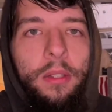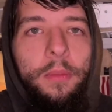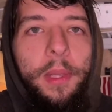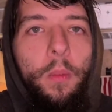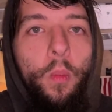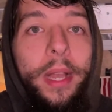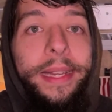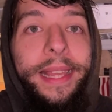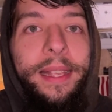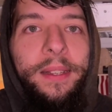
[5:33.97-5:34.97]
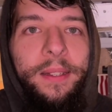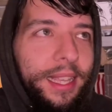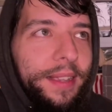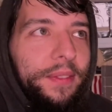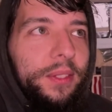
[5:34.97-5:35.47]
which will be 1 year
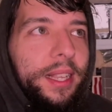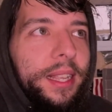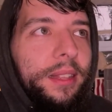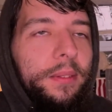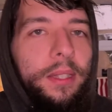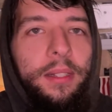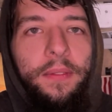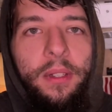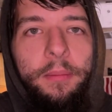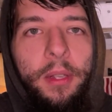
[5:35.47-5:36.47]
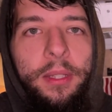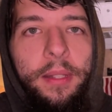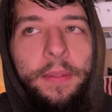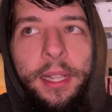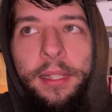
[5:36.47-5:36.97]
after I hit the road for most
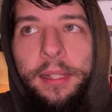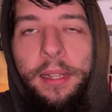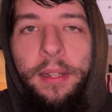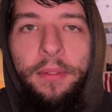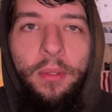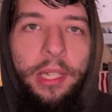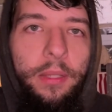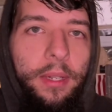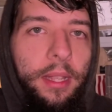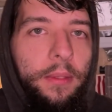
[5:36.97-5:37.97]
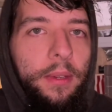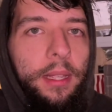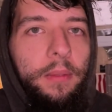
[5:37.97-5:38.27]
of next year of 2023,